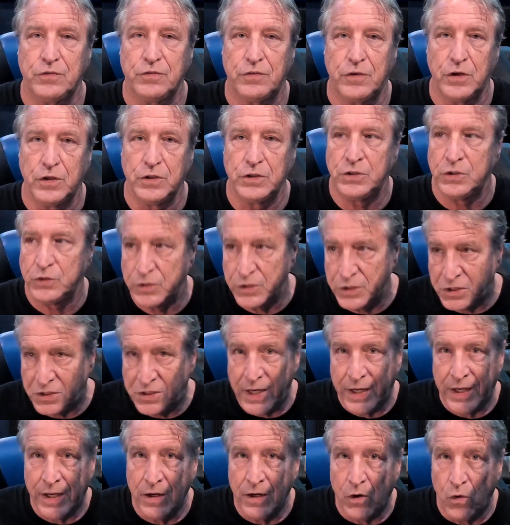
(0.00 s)
verse, or the
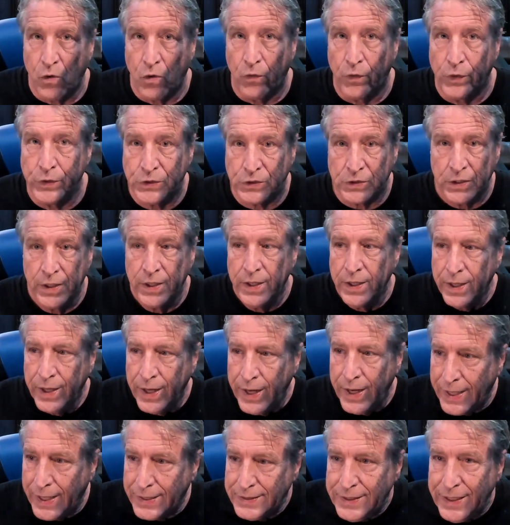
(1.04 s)
second chorus
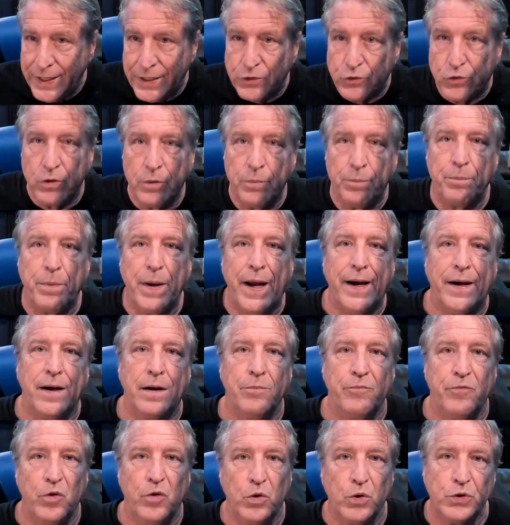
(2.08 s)
has extra
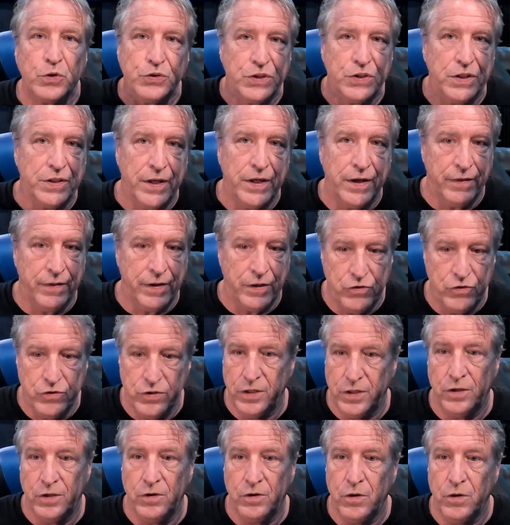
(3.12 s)
backup vocals in there that you
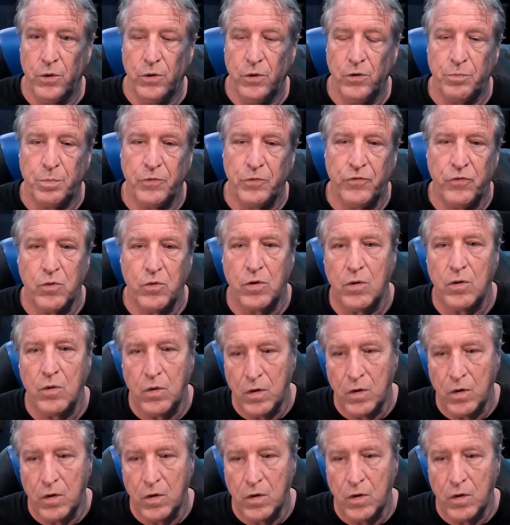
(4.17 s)
didn't notice before,